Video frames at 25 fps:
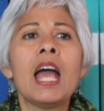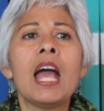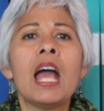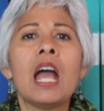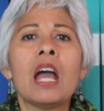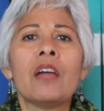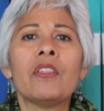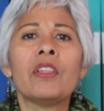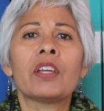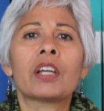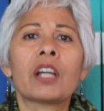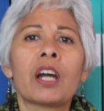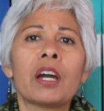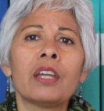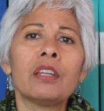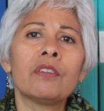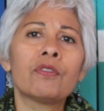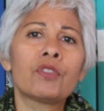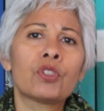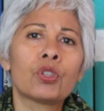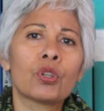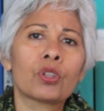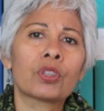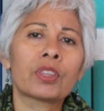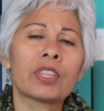And they kind
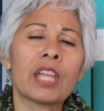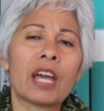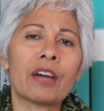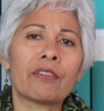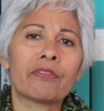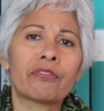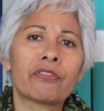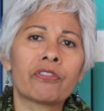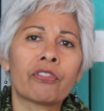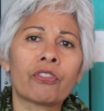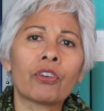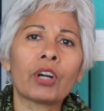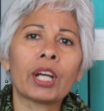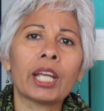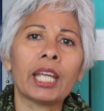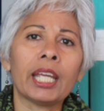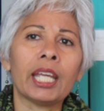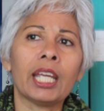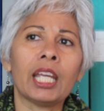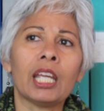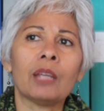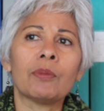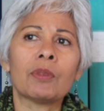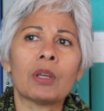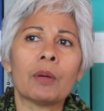of took that
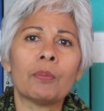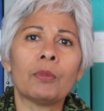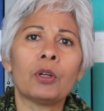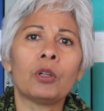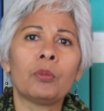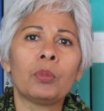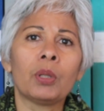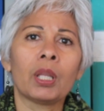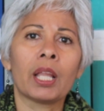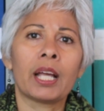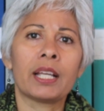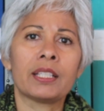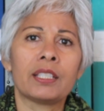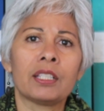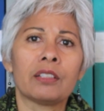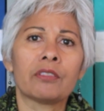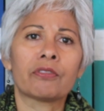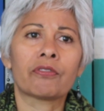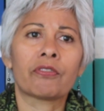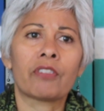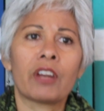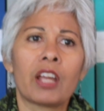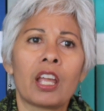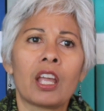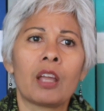frame, that mobilizing
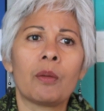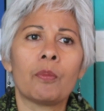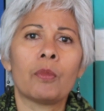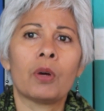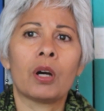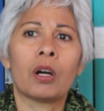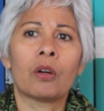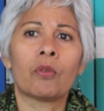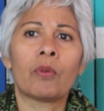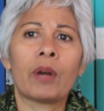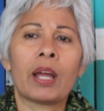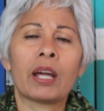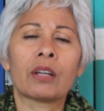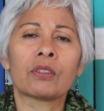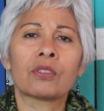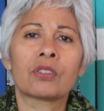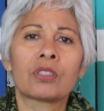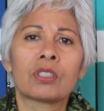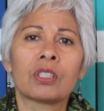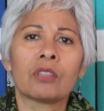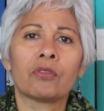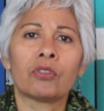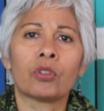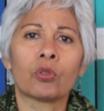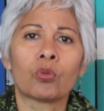frame around
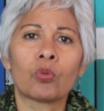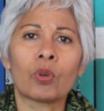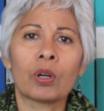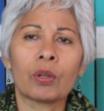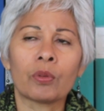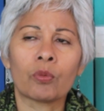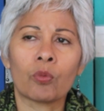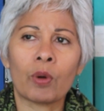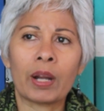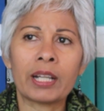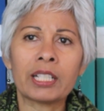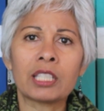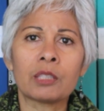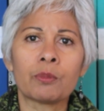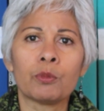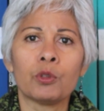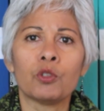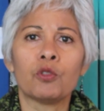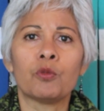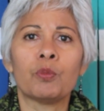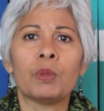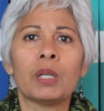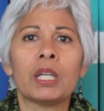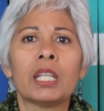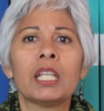civil rights
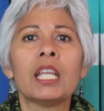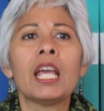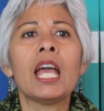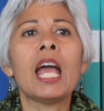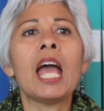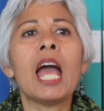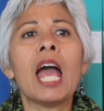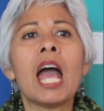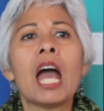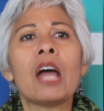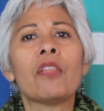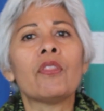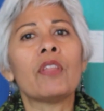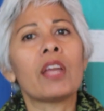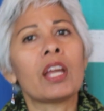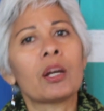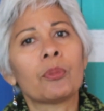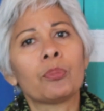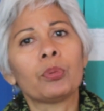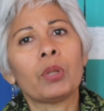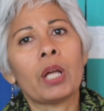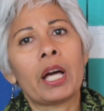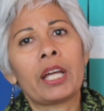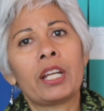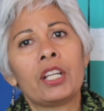movement, and they
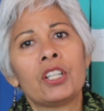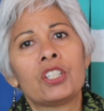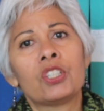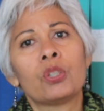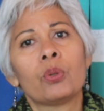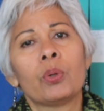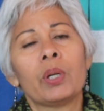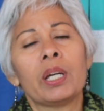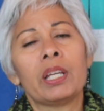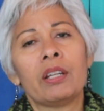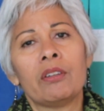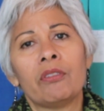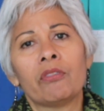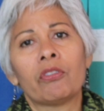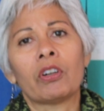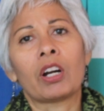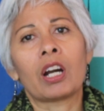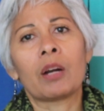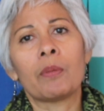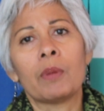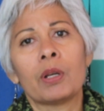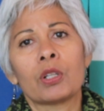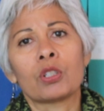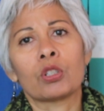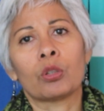applied it to an
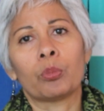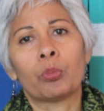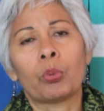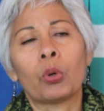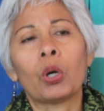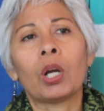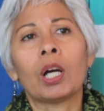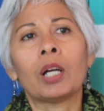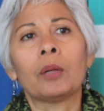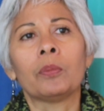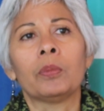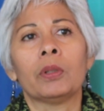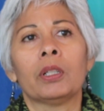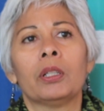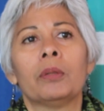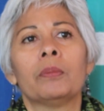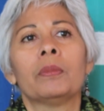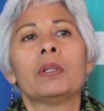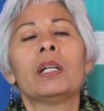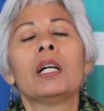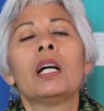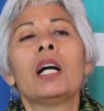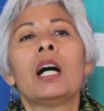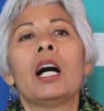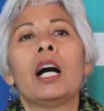environmental problem.
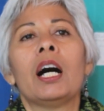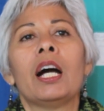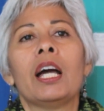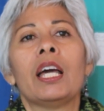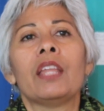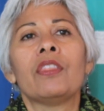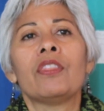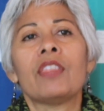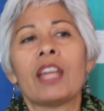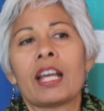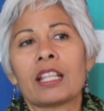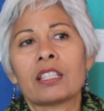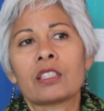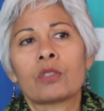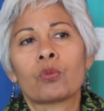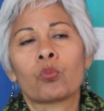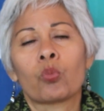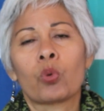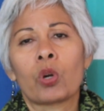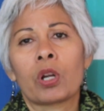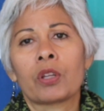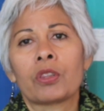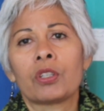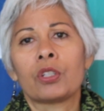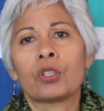And that's
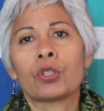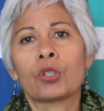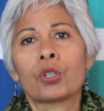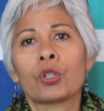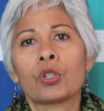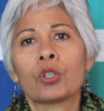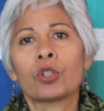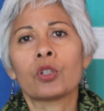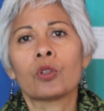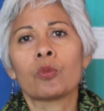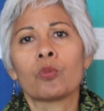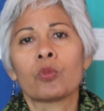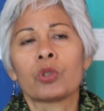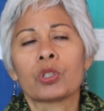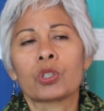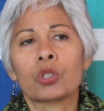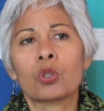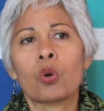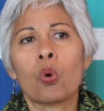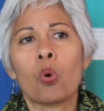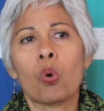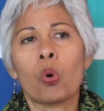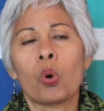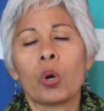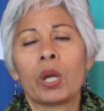where the term was
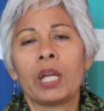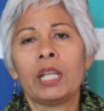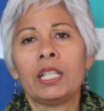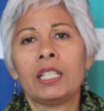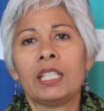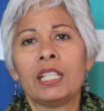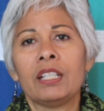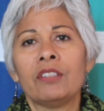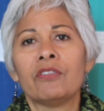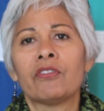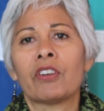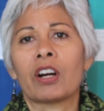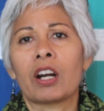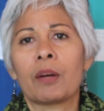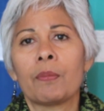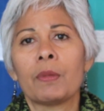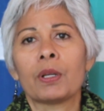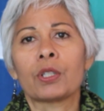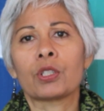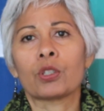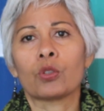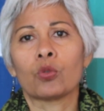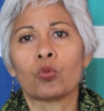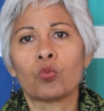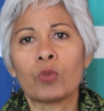coined,
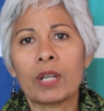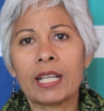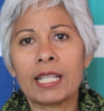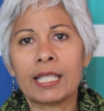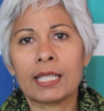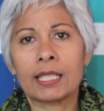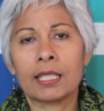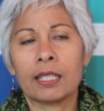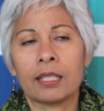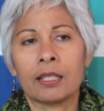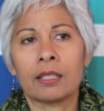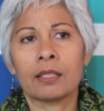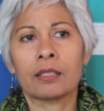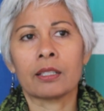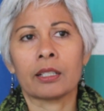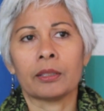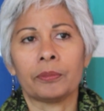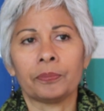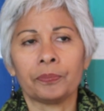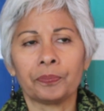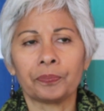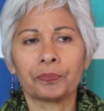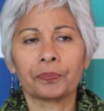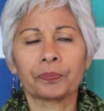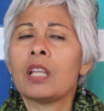environmental
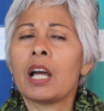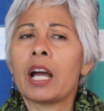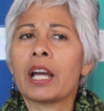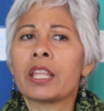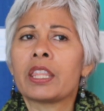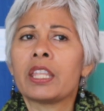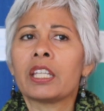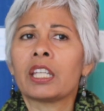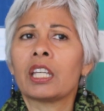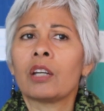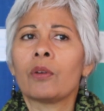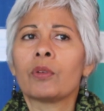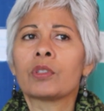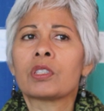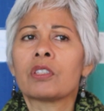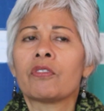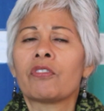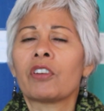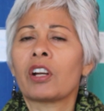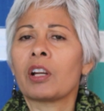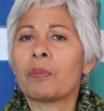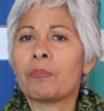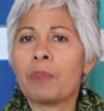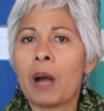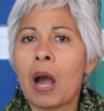racism. I think it was a
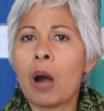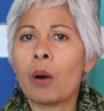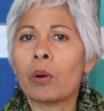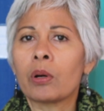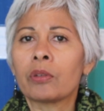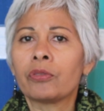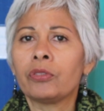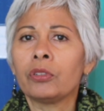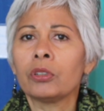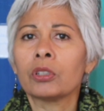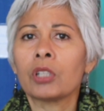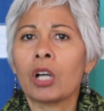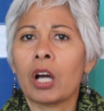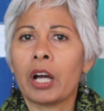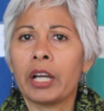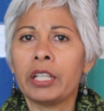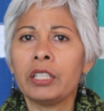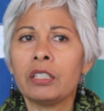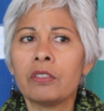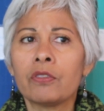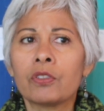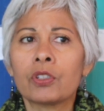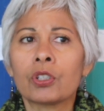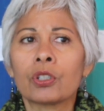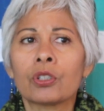very powerful
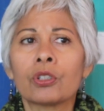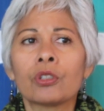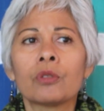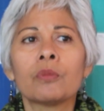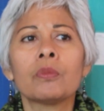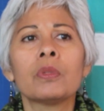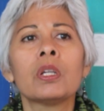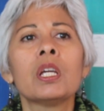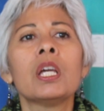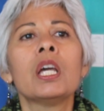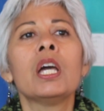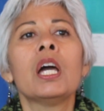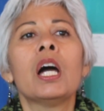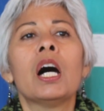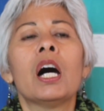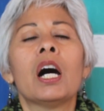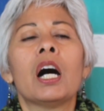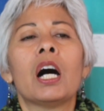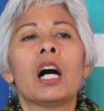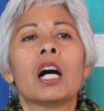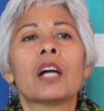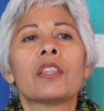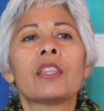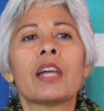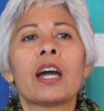kind of term
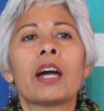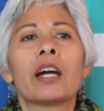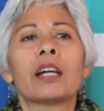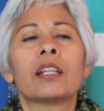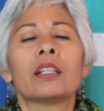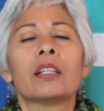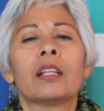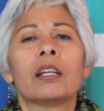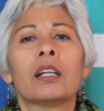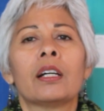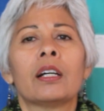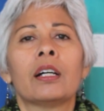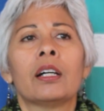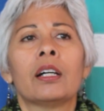that